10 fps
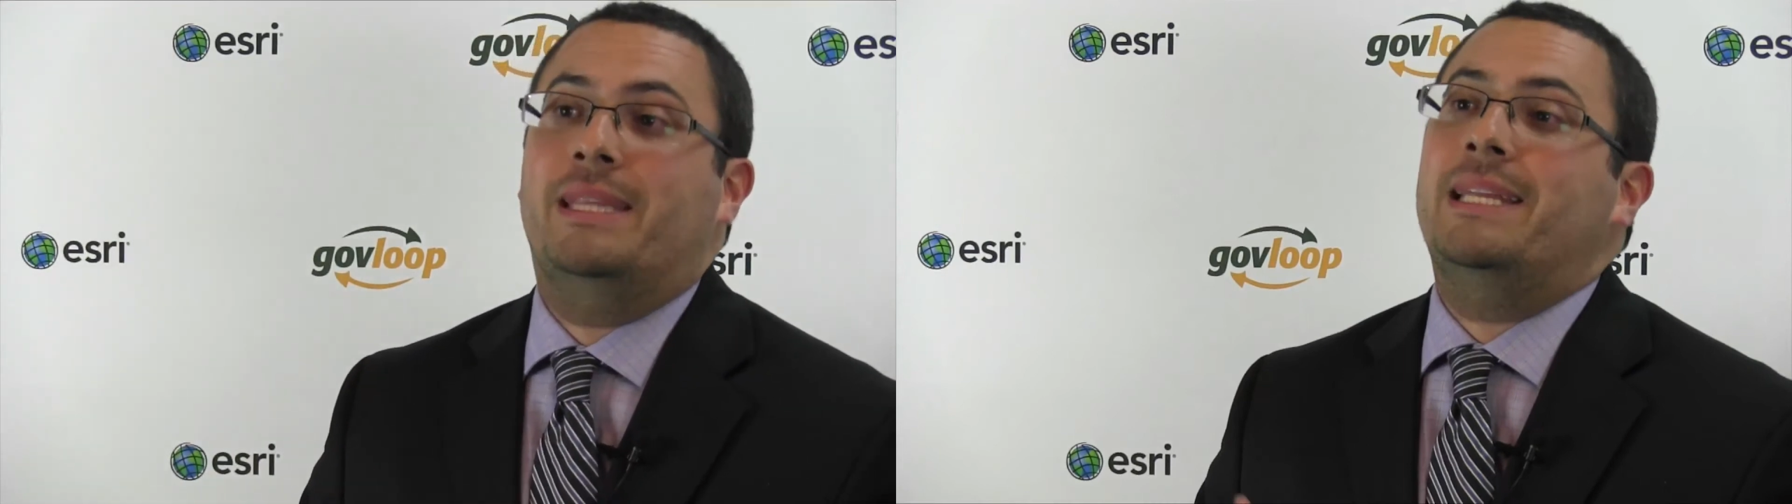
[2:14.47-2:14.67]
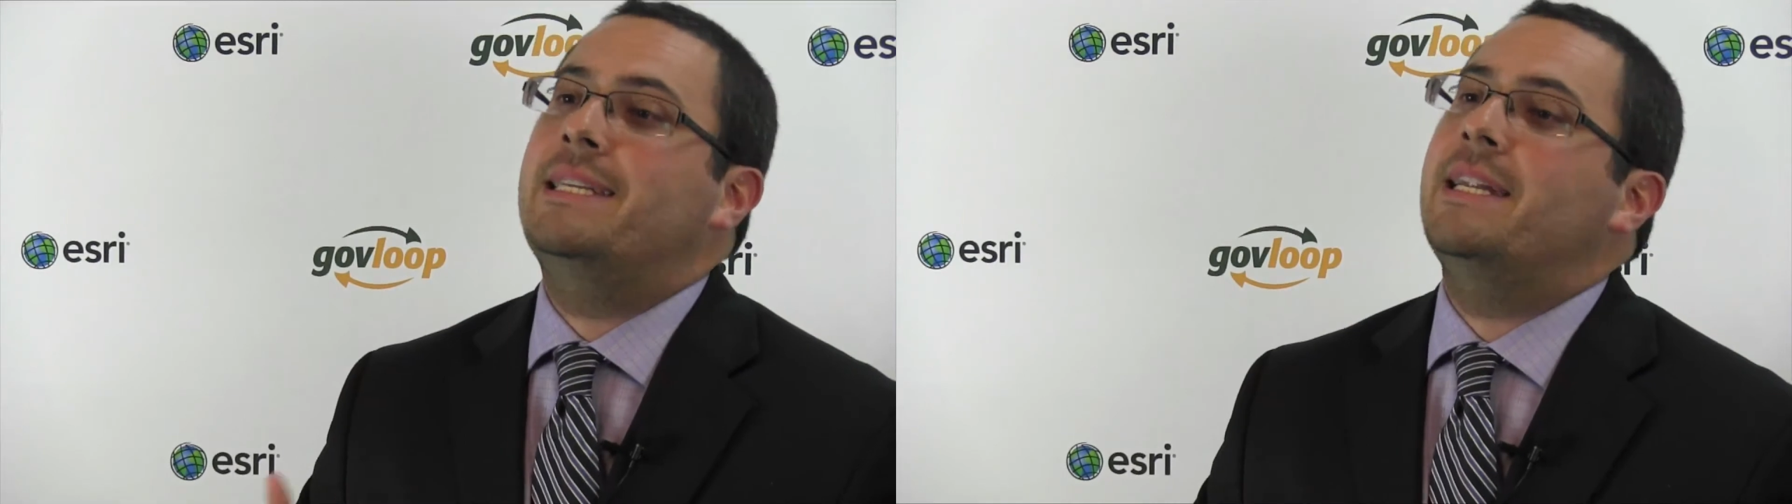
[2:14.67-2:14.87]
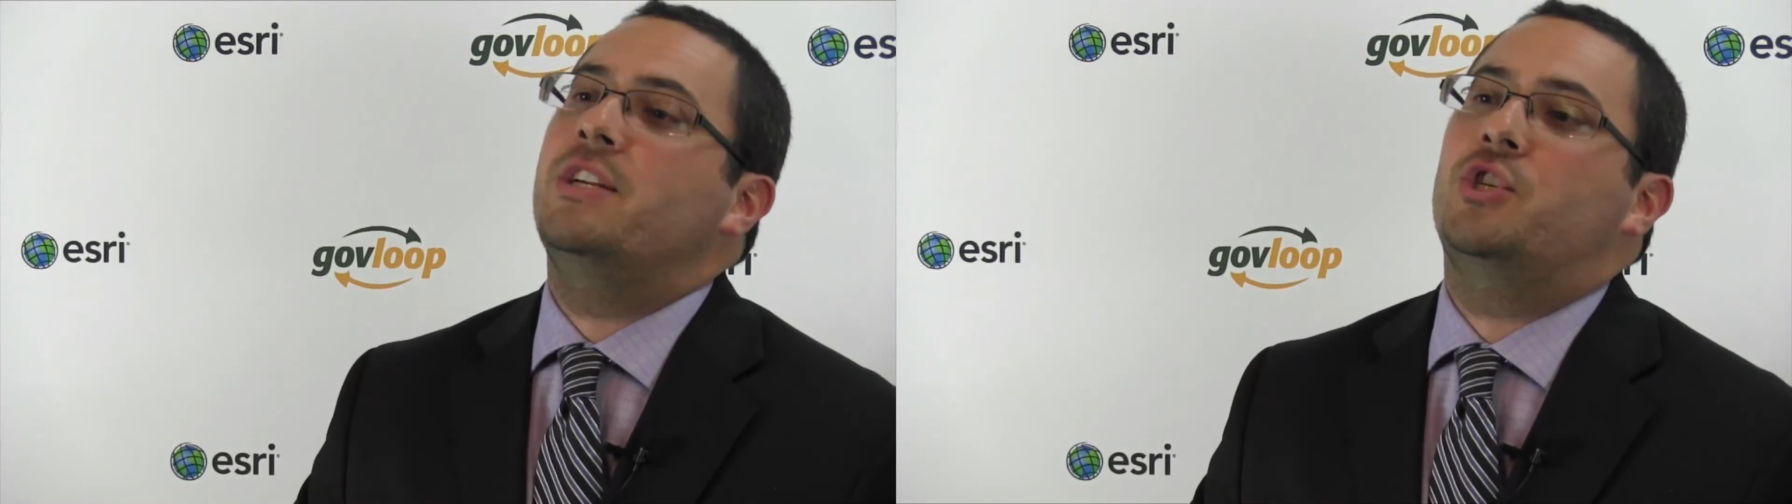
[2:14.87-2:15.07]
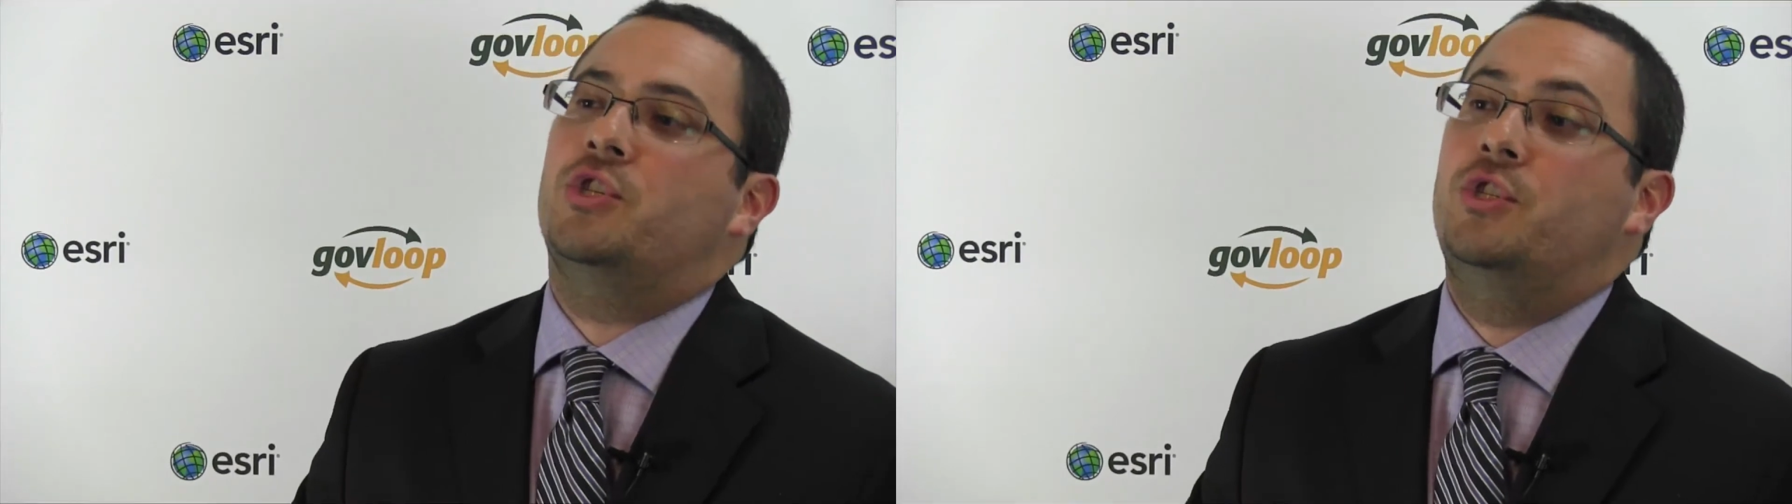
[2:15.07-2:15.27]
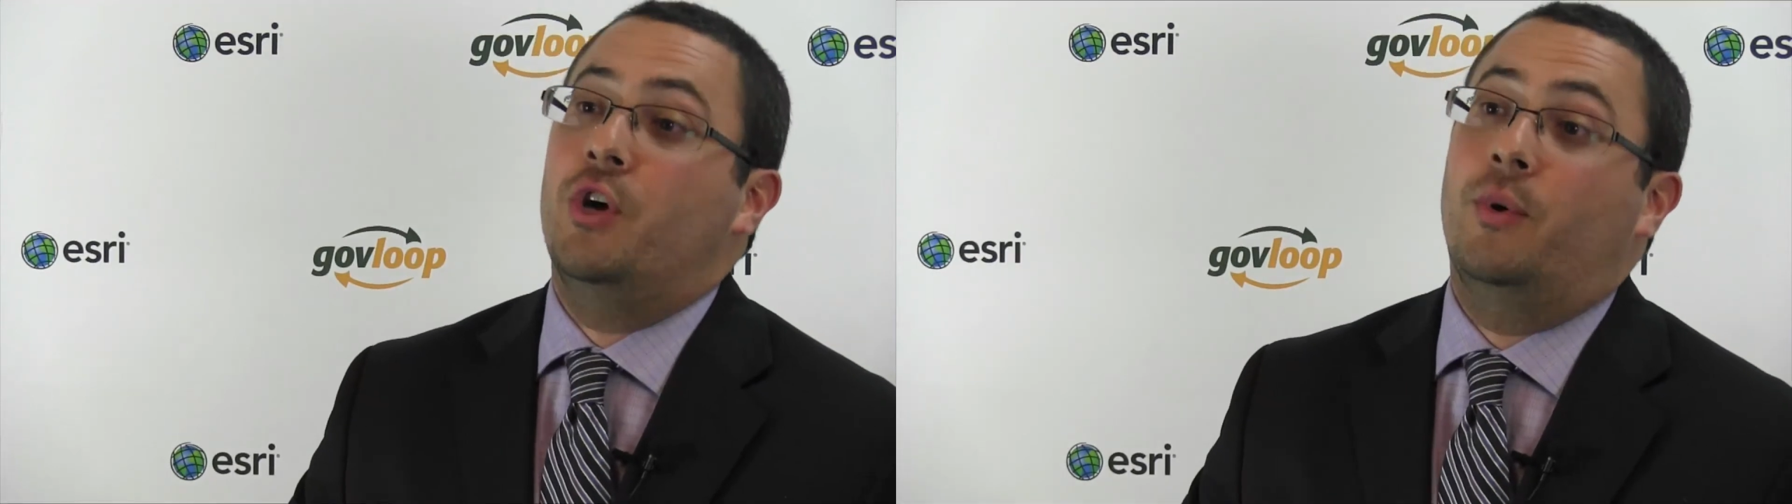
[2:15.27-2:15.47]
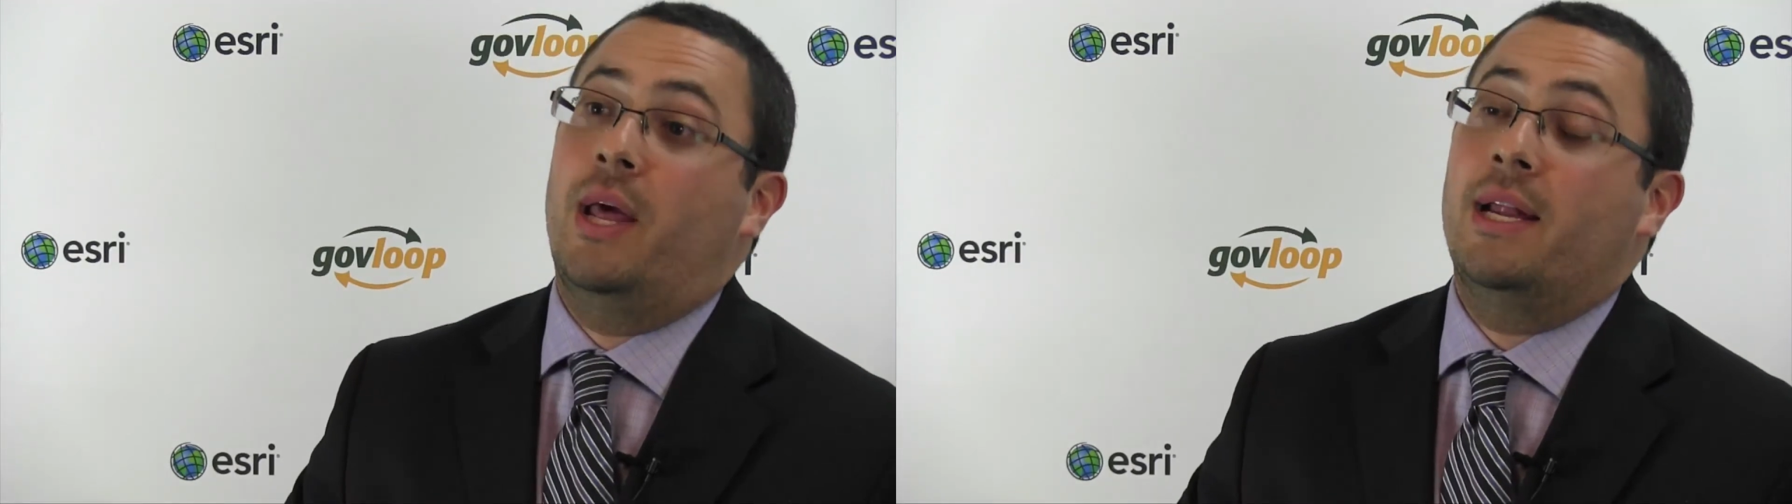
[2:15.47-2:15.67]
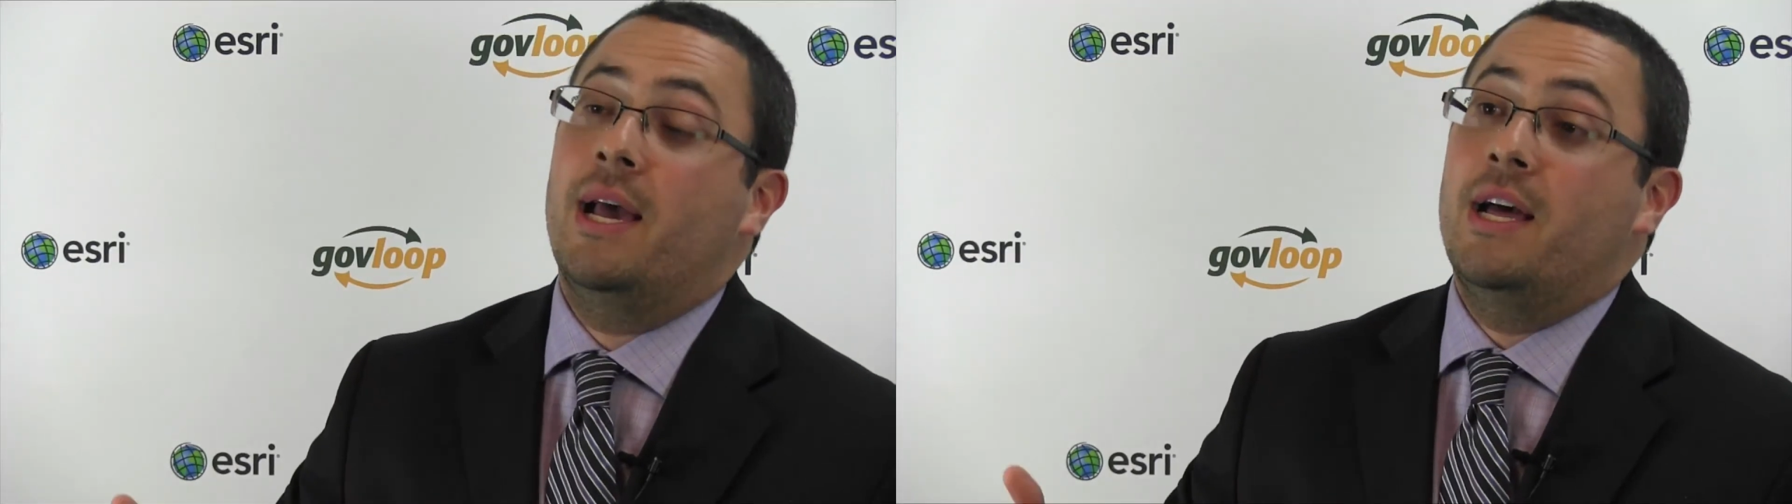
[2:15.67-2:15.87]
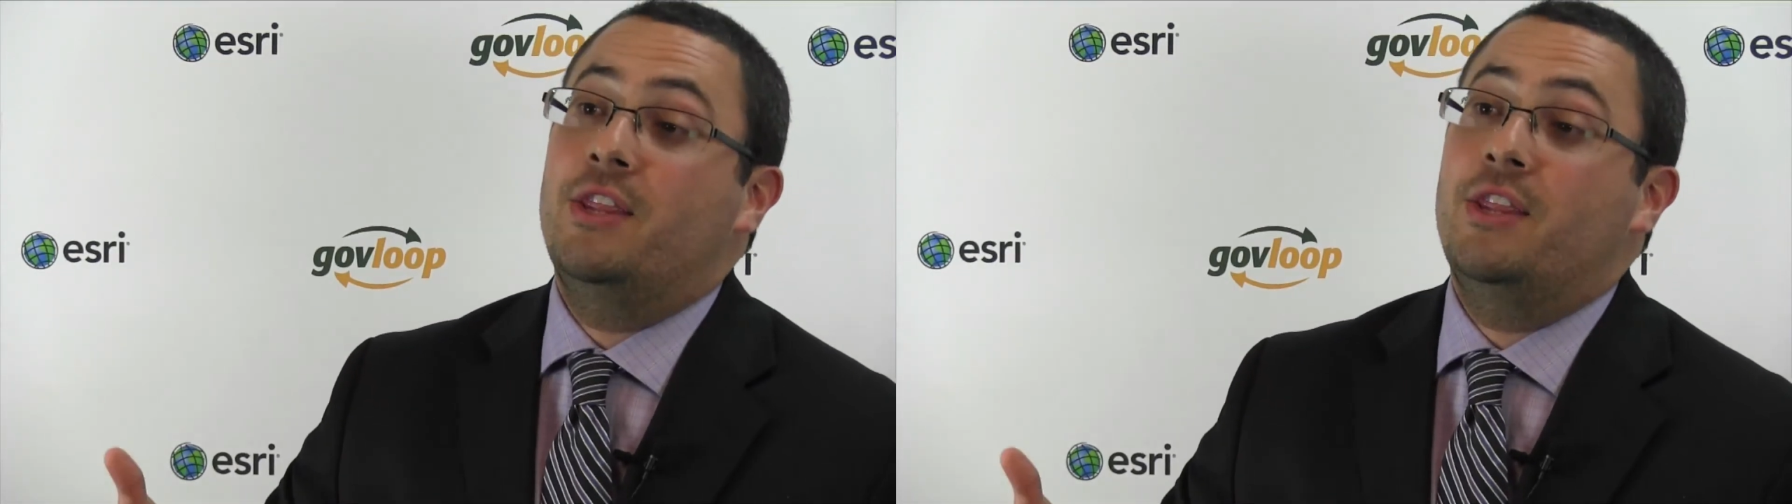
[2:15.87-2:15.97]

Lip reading: but they didn't just donate